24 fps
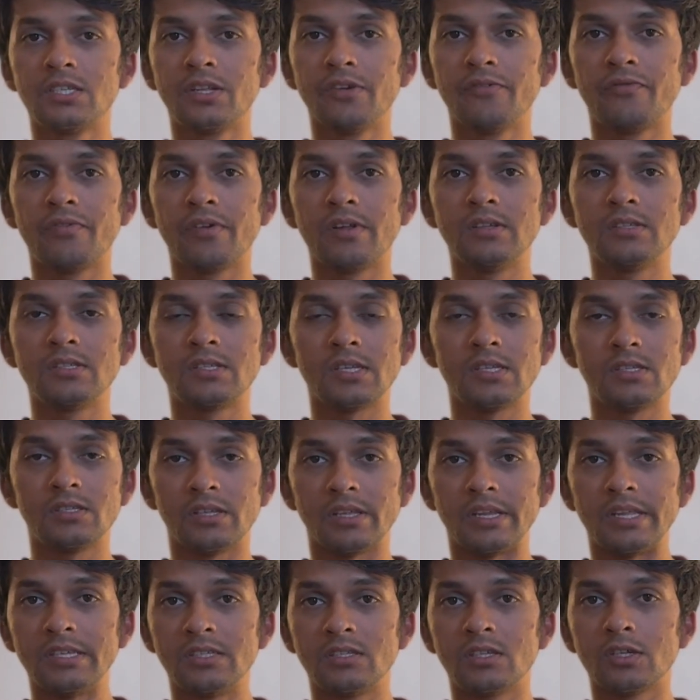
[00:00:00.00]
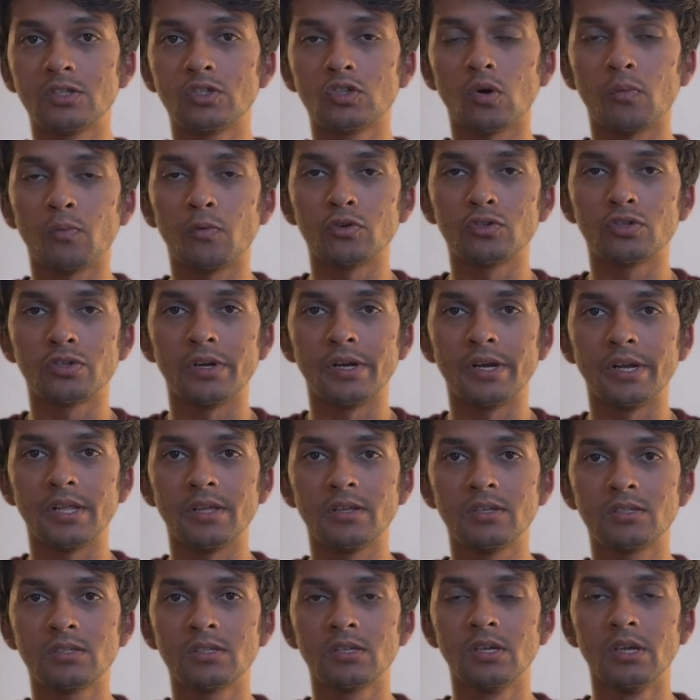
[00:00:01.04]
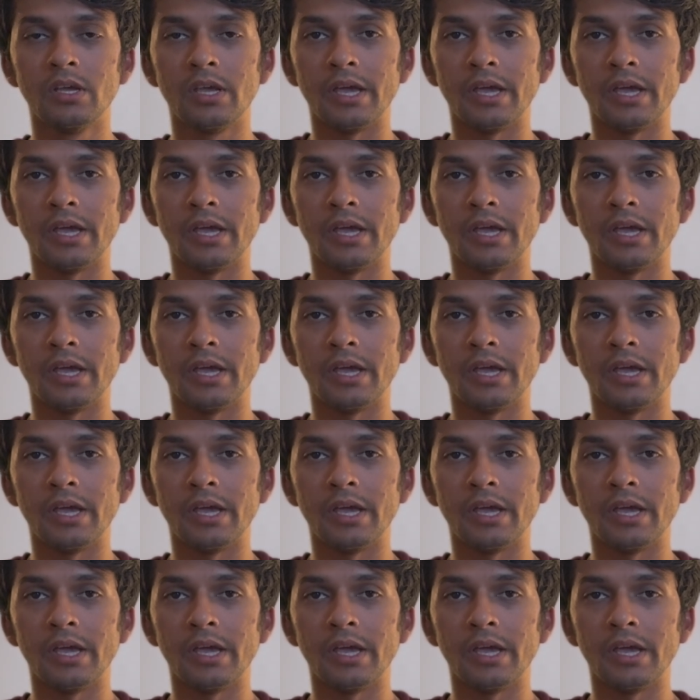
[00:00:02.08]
difference is research opportunities.